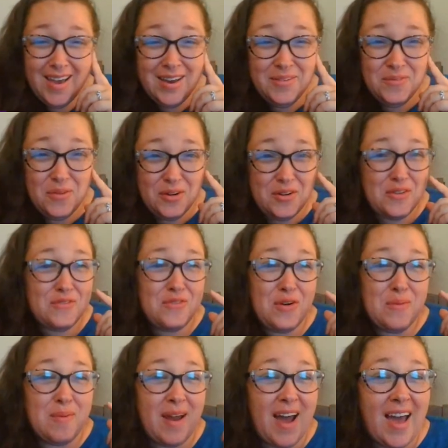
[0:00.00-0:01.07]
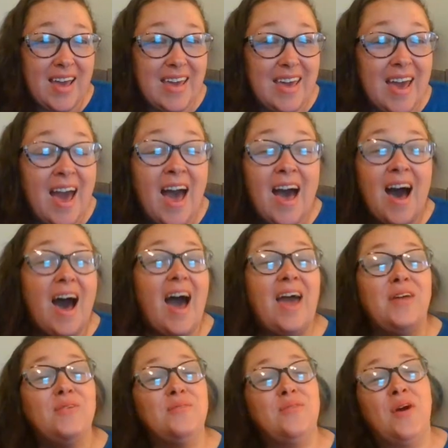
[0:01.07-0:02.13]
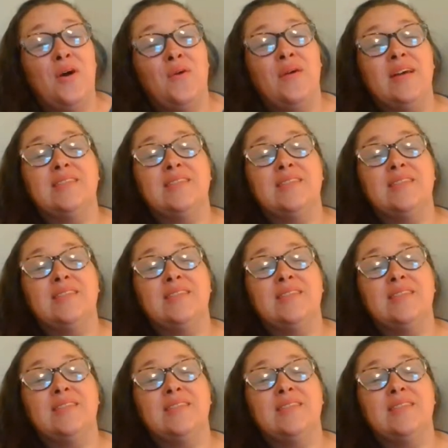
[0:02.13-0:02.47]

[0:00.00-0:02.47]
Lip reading: and wonderful, but I don't know.